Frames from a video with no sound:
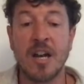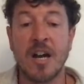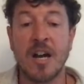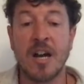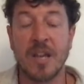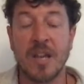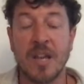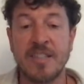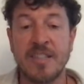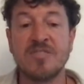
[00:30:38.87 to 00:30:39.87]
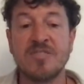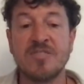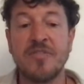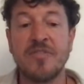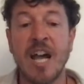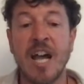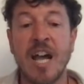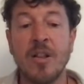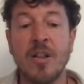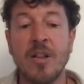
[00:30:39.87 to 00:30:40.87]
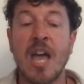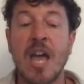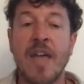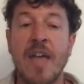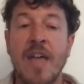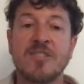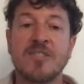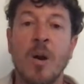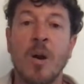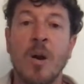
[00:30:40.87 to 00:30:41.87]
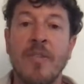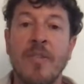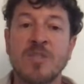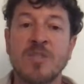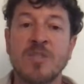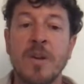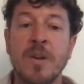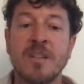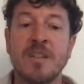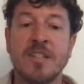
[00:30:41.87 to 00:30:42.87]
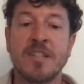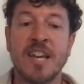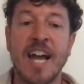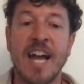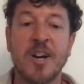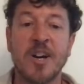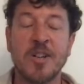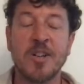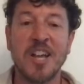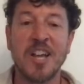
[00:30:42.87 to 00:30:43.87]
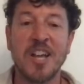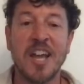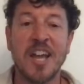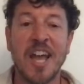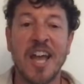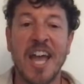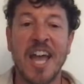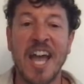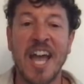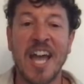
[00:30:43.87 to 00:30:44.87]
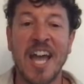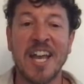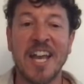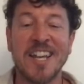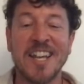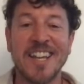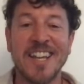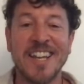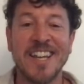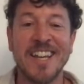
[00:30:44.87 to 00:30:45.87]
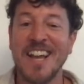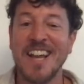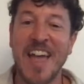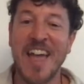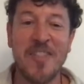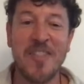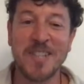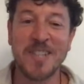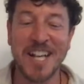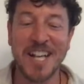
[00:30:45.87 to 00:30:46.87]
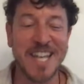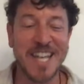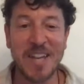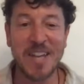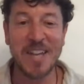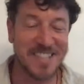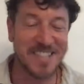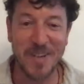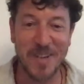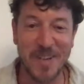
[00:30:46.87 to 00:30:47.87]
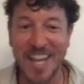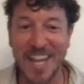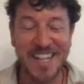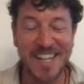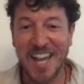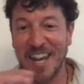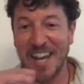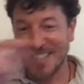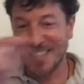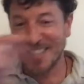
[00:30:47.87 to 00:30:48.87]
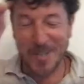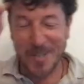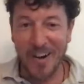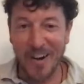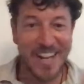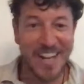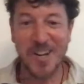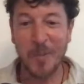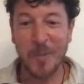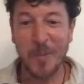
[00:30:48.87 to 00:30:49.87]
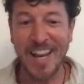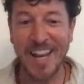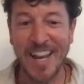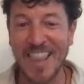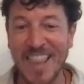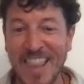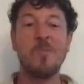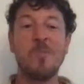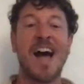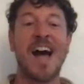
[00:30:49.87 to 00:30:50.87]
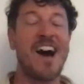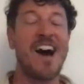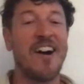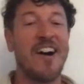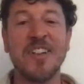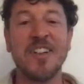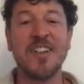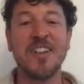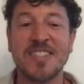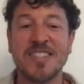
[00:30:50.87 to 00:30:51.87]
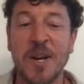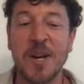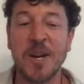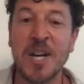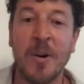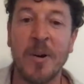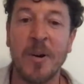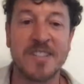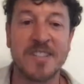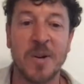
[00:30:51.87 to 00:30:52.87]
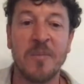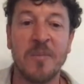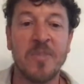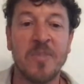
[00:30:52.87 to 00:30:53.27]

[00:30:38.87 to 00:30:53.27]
CSV file, and that's what we submit to Kaggle. And then there's the excitement. It's submitting and it's scoring, and you're waiting, and then wow, you see your leaderboard score.